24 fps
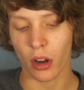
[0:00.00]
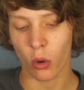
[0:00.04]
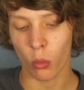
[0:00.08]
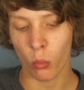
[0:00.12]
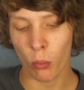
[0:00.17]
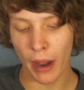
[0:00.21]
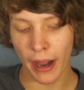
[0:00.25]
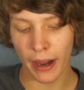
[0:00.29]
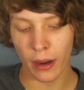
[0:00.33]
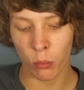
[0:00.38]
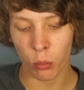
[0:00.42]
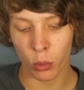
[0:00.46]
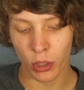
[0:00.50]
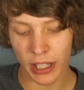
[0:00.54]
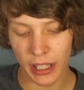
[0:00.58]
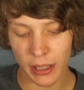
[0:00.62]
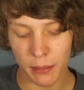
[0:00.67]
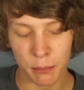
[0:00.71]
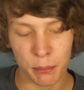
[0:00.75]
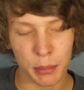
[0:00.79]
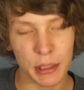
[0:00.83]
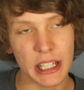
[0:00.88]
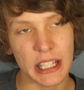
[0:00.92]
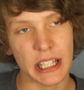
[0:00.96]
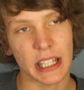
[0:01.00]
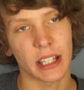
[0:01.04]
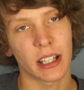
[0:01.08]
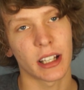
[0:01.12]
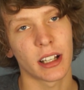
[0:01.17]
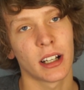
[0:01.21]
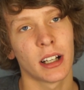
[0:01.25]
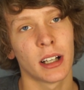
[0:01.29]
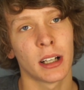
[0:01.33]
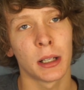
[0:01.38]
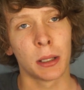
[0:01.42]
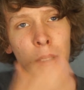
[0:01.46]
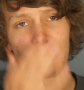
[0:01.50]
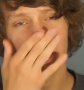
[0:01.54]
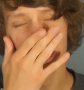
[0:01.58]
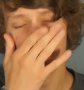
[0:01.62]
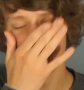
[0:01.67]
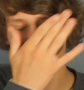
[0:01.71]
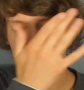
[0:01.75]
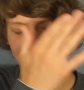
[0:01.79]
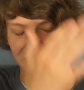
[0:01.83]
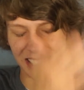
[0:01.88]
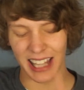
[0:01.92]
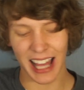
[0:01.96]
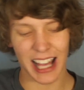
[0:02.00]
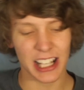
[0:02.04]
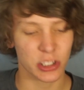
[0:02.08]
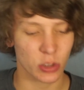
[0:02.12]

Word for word: where would it be? This is the last